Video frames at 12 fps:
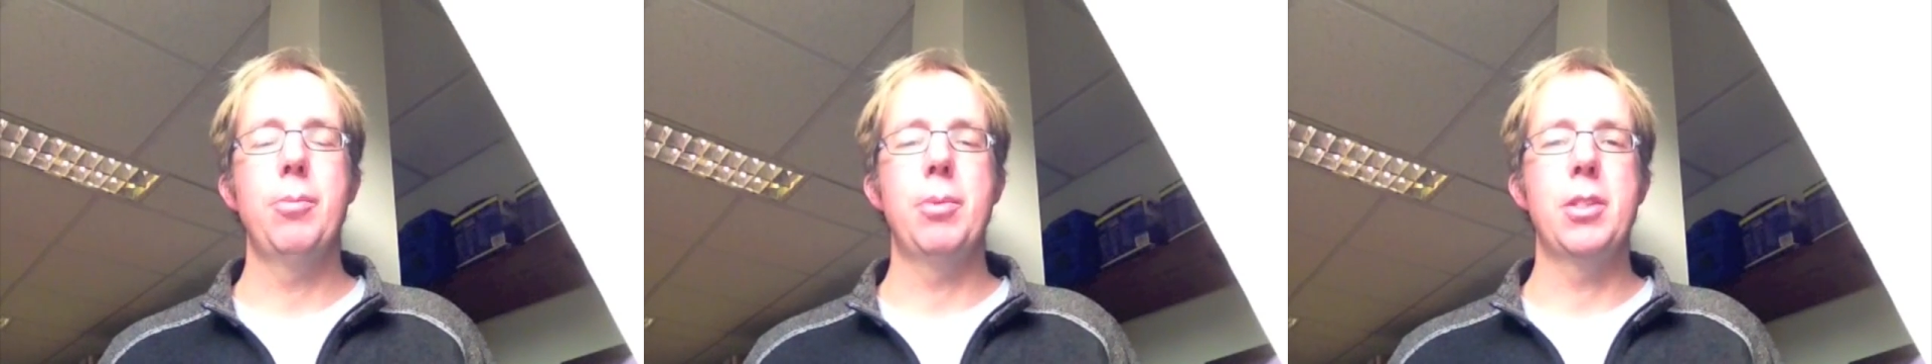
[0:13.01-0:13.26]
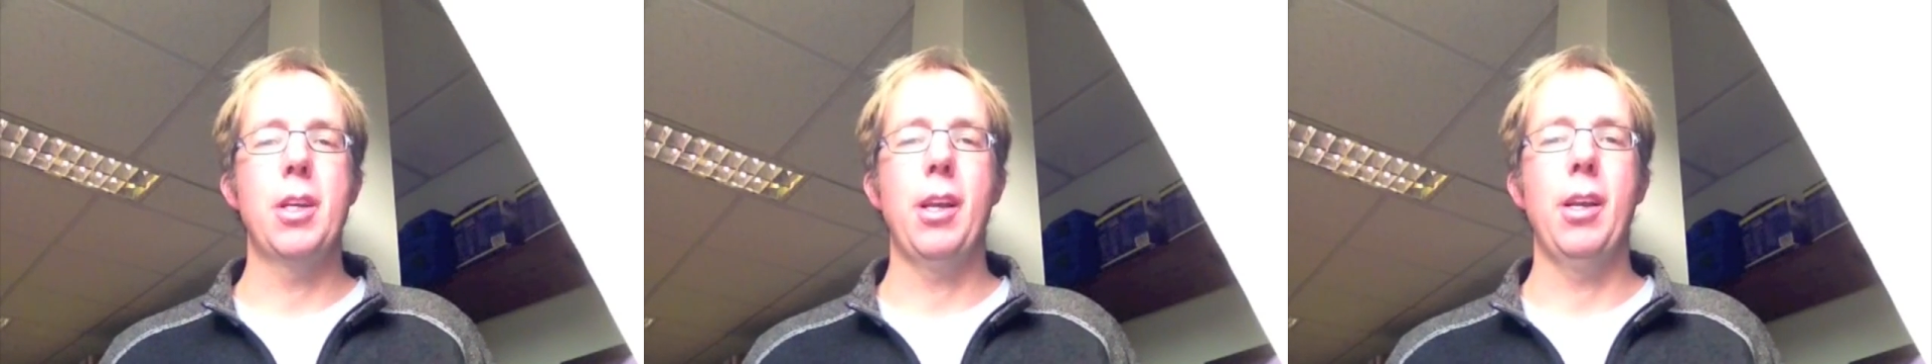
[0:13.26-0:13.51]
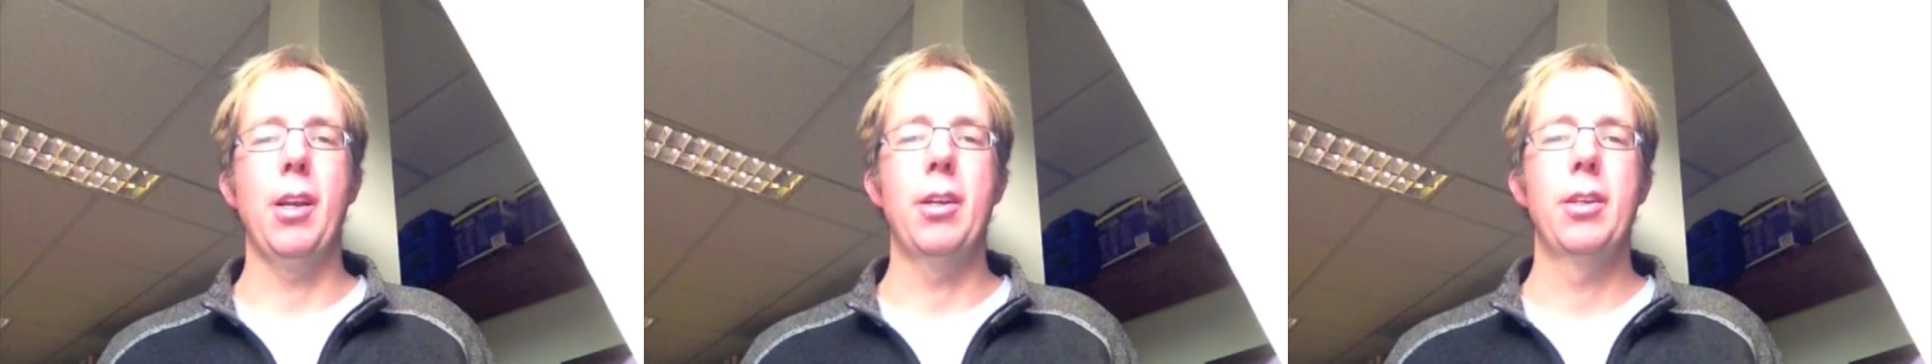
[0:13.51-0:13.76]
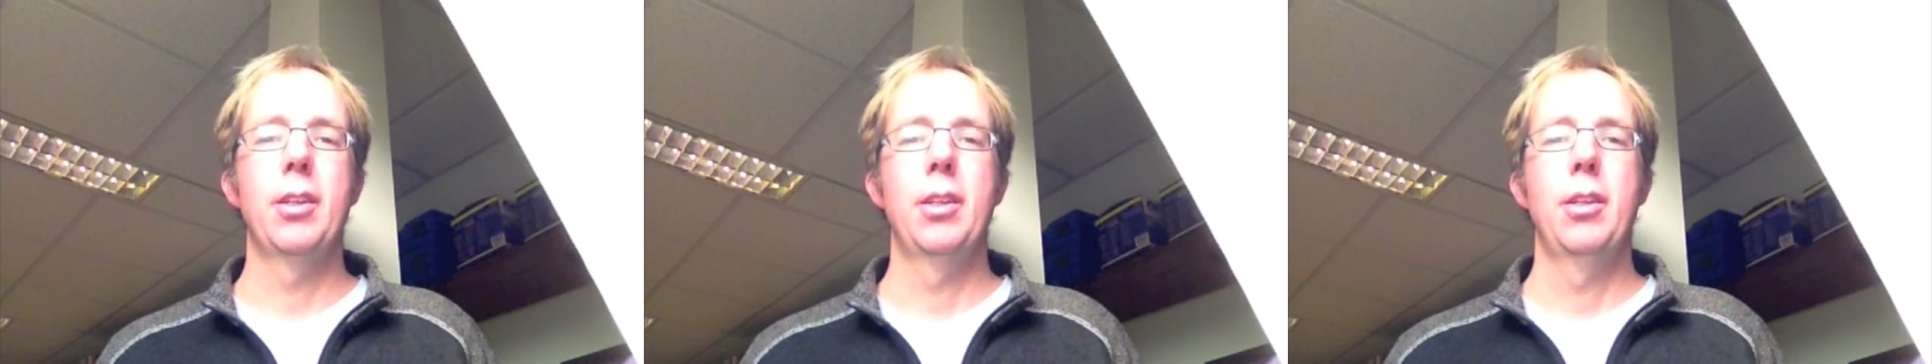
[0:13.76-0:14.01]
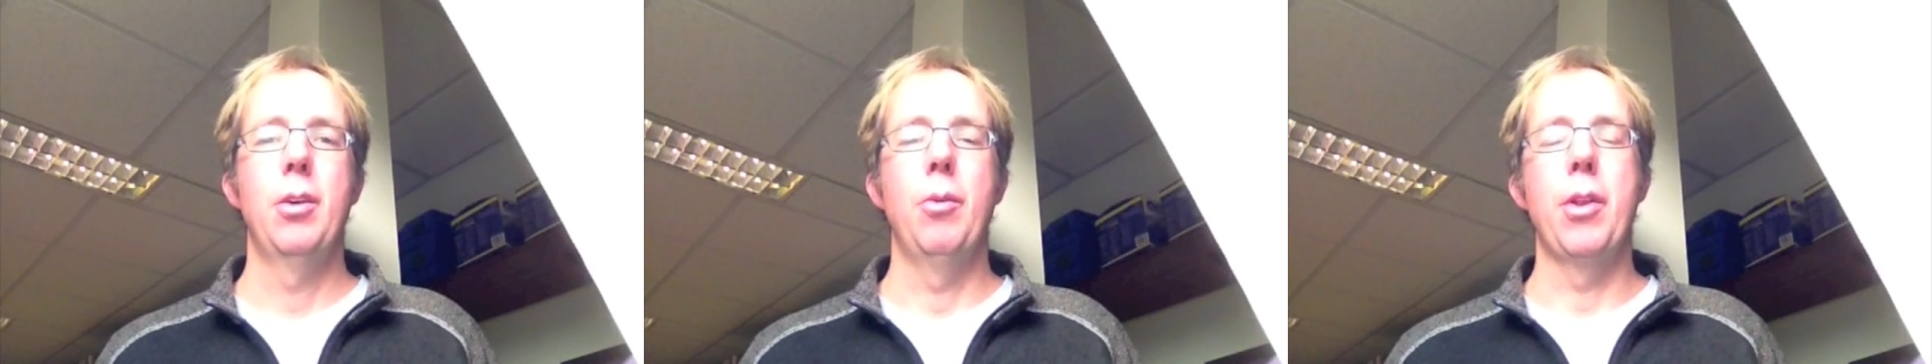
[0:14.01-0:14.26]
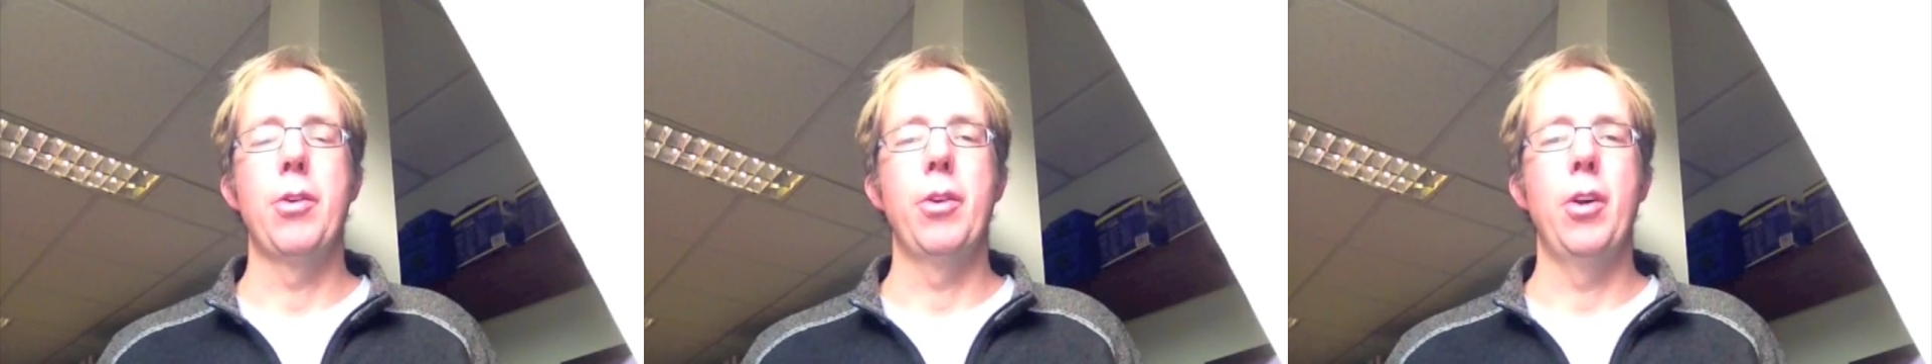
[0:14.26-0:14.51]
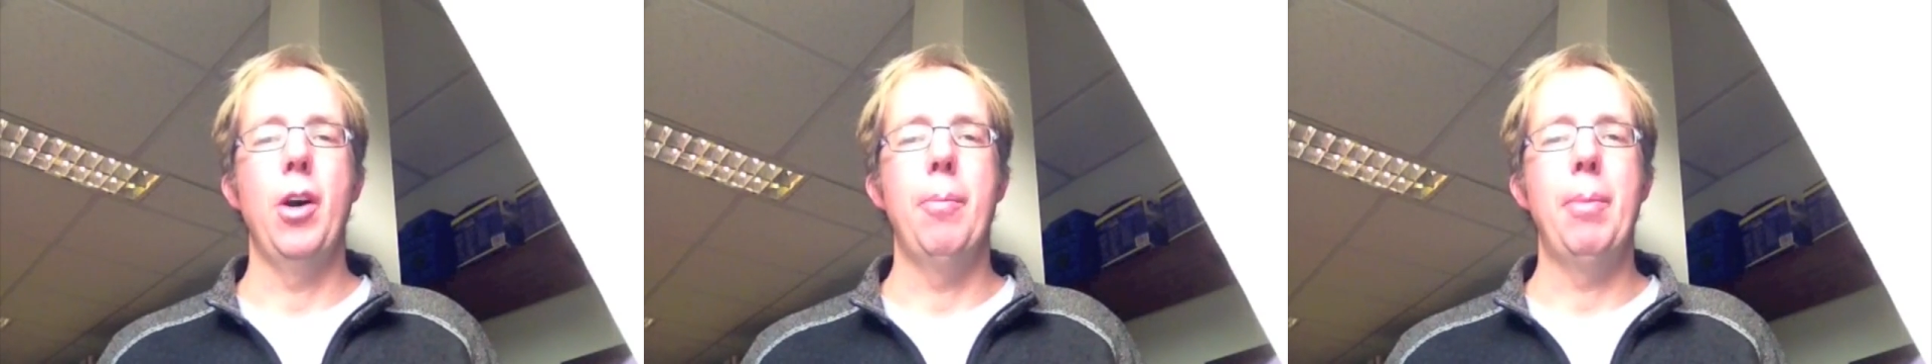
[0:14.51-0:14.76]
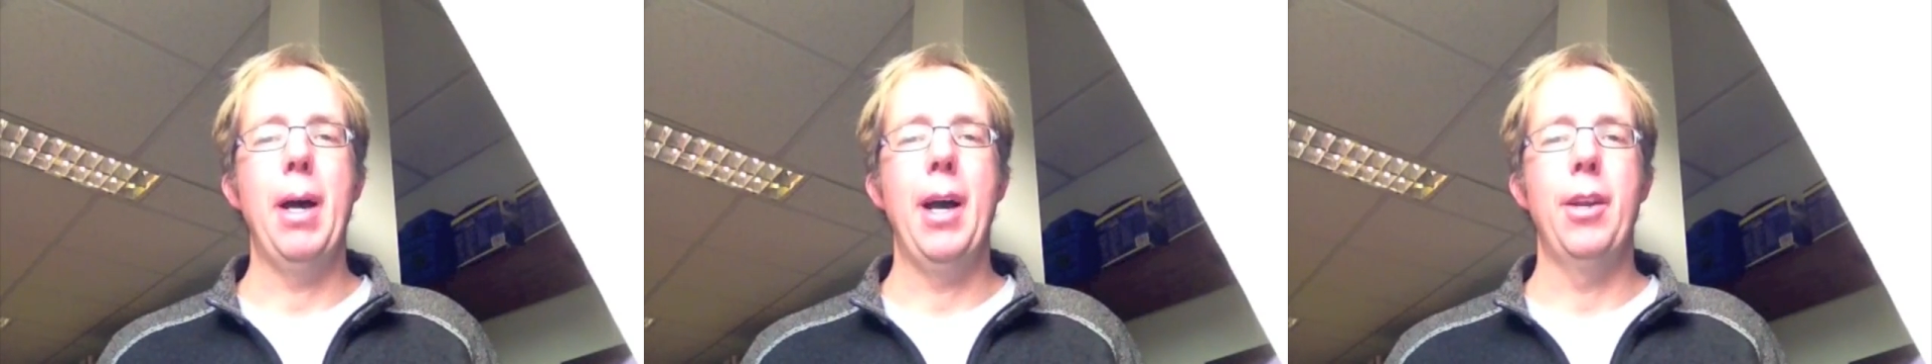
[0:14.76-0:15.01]
in particular whether or not a
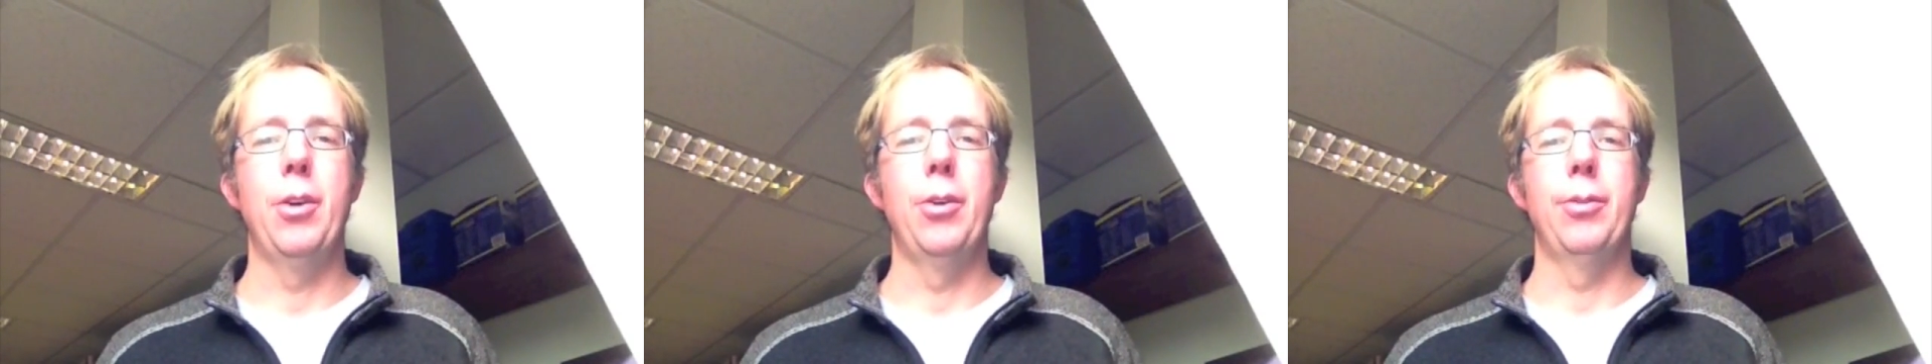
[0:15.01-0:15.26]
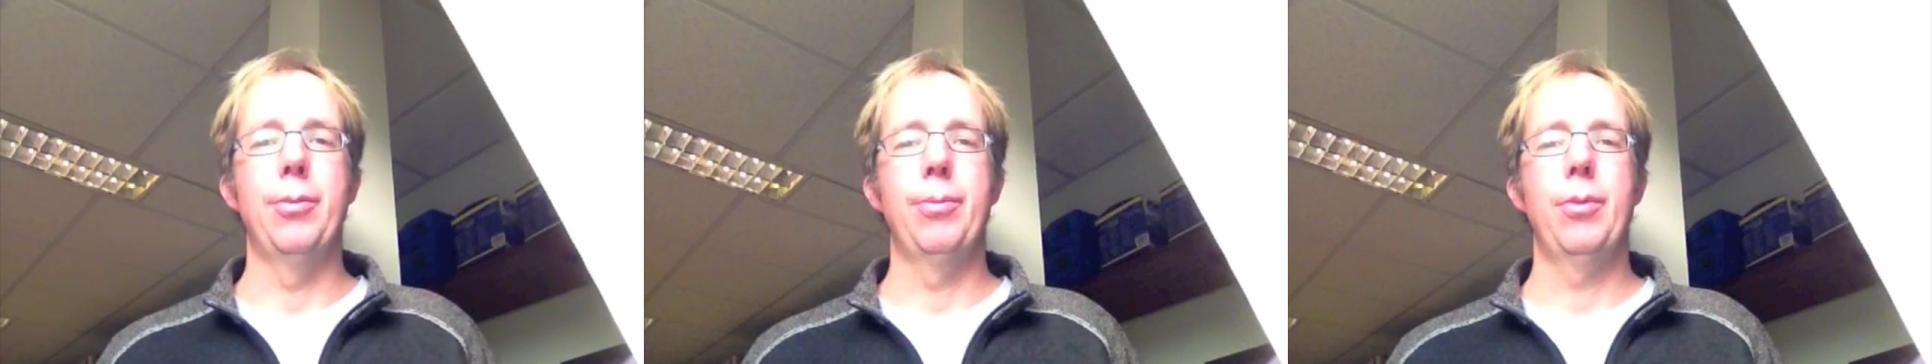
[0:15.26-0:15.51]
ban on